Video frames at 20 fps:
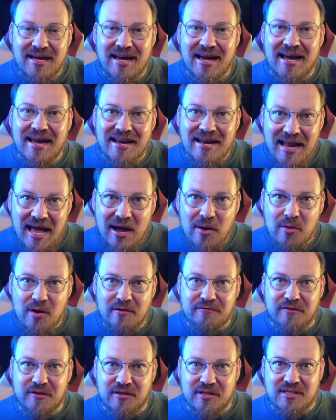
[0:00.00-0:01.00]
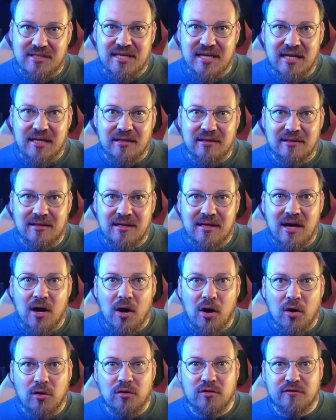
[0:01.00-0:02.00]
And now, after the sale,
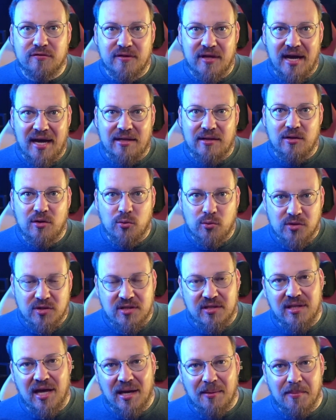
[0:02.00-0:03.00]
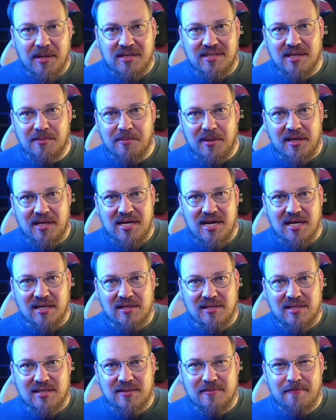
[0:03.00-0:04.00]
all of that was done by somebody
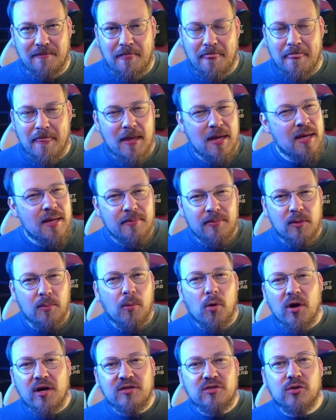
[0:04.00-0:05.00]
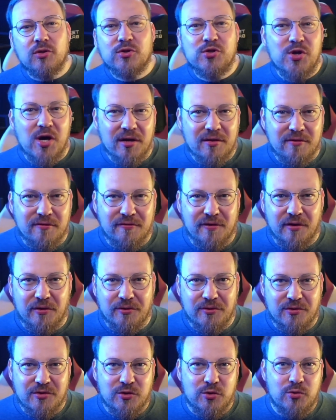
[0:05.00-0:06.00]
else. The more I talked to other
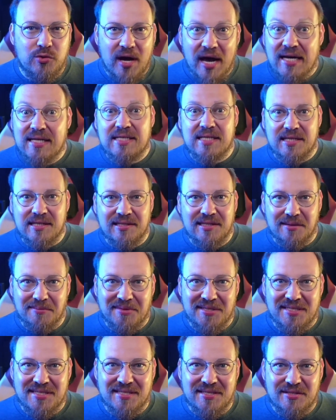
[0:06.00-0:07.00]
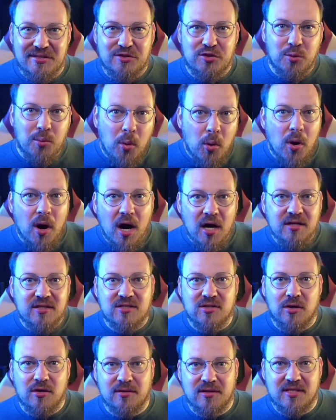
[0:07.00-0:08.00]
founders who exited their business, the more I
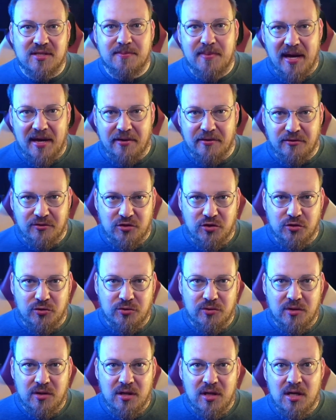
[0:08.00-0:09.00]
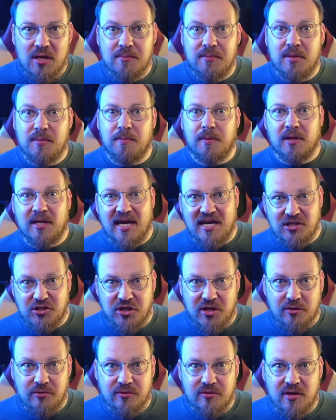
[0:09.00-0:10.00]
saw this pattern too. People cash
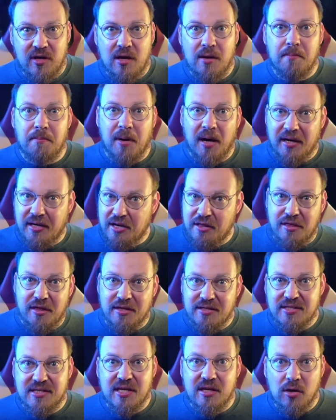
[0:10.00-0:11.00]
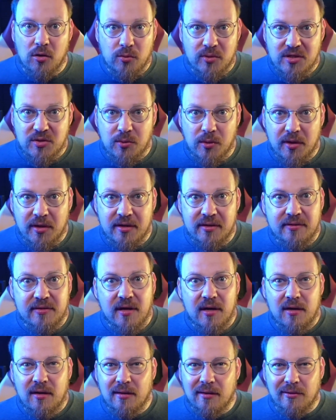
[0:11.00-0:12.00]
out, buy the things they always wanted,
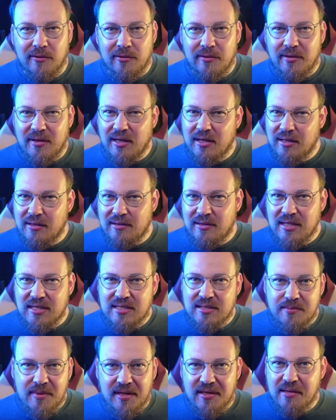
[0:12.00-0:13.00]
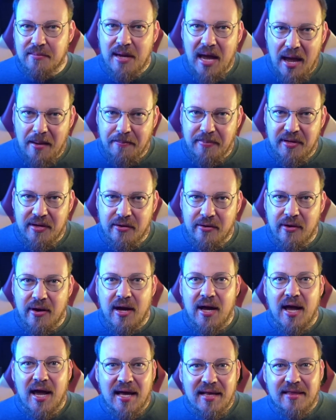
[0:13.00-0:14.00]
learn that it doesn't make them happier,
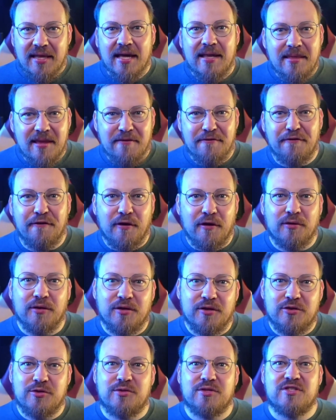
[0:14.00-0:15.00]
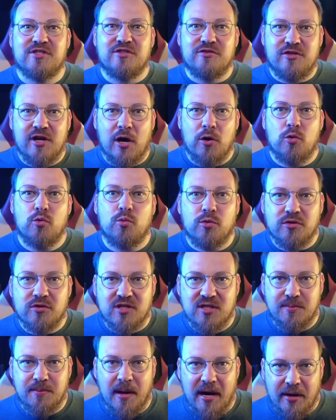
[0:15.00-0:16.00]
and then they fall into this downward
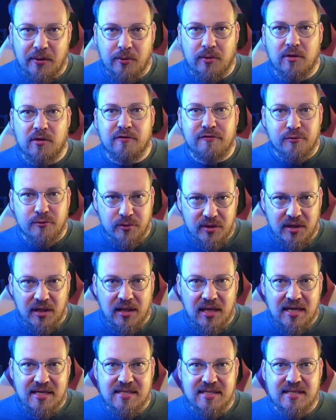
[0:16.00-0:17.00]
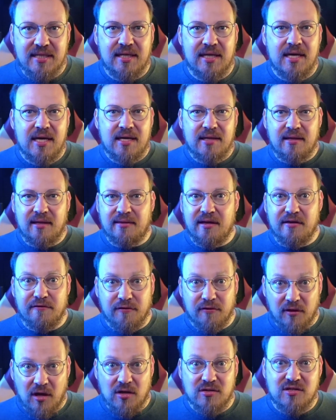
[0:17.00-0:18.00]
spiral of realizing that they've
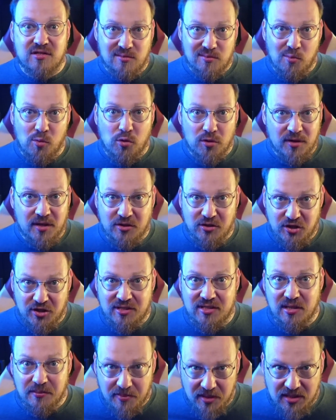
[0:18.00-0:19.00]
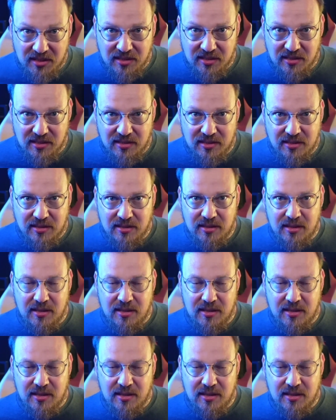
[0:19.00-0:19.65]
lost more than just a business.